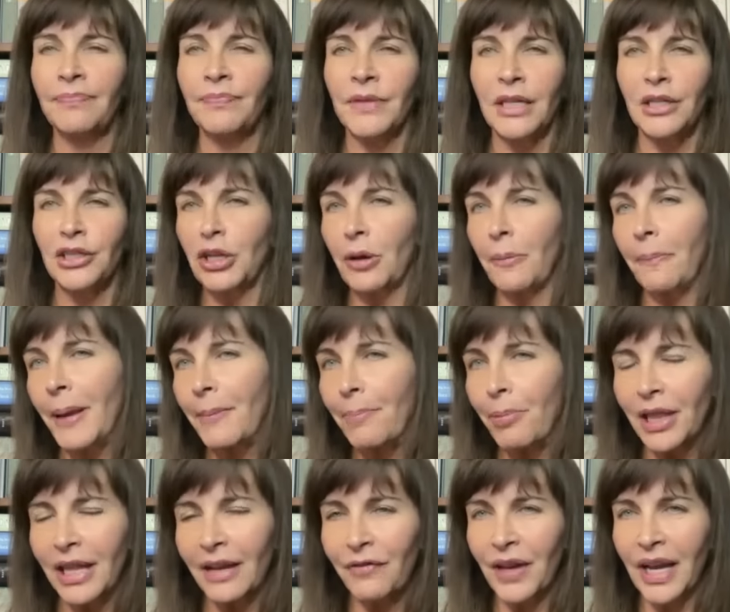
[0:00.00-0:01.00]
So people
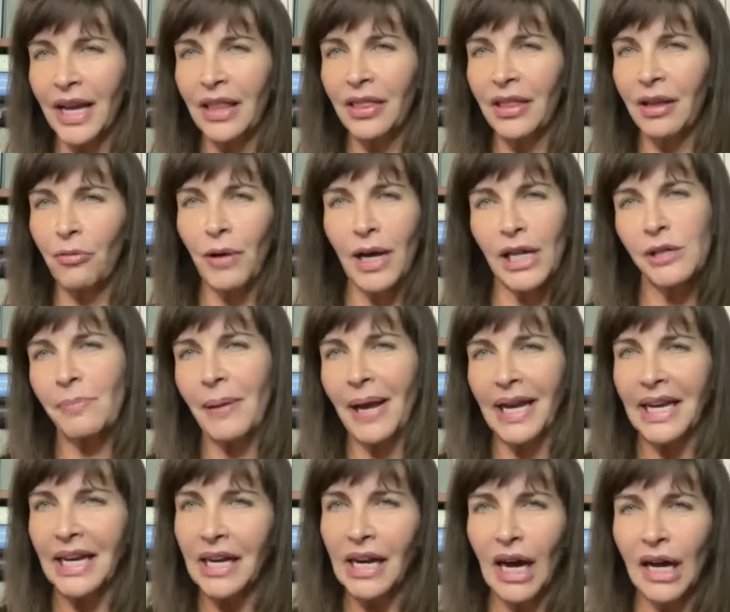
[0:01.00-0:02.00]
living in the West
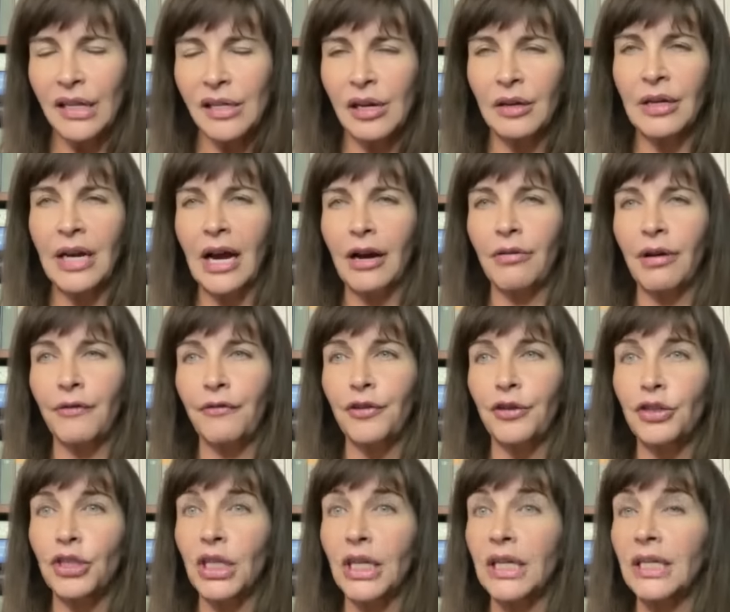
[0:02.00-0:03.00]
Bank and Gaza are now
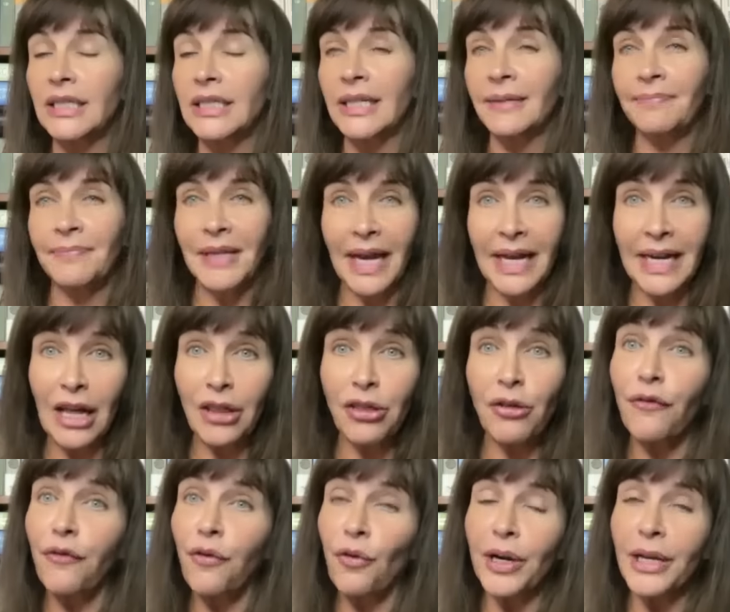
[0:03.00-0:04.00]
refugees. Another
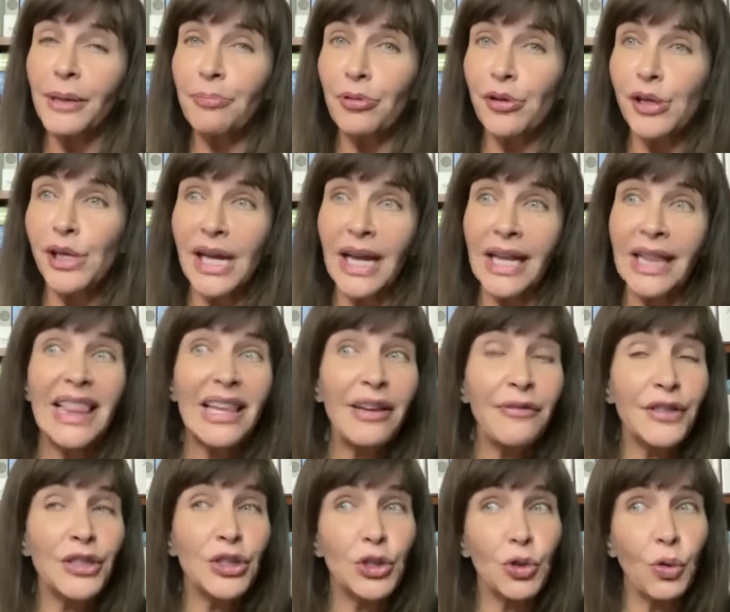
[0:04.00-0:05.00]
40%
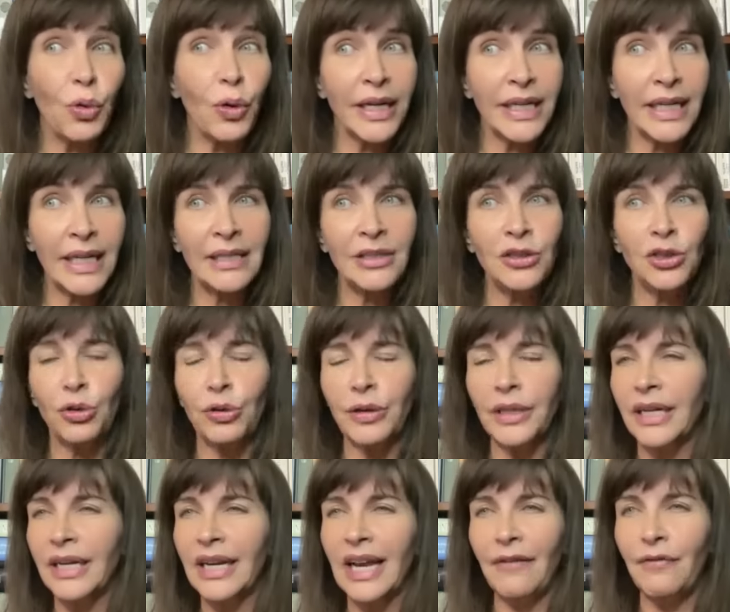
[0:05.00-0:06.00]
live in Jordan.
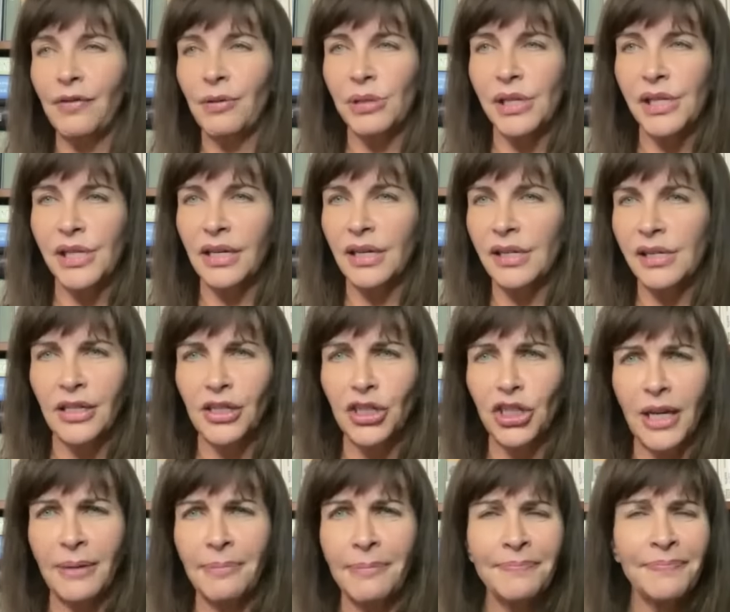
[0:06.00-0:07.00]
Jordan gave them
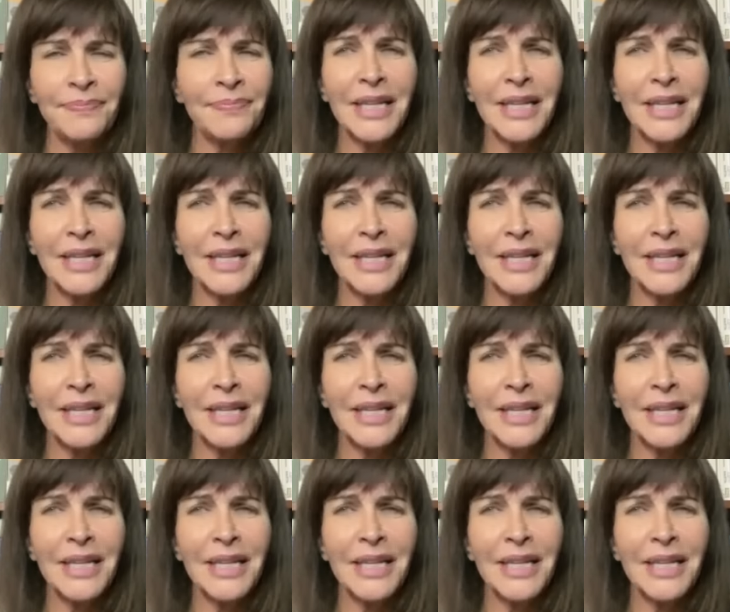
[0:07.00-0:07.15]
citizenship.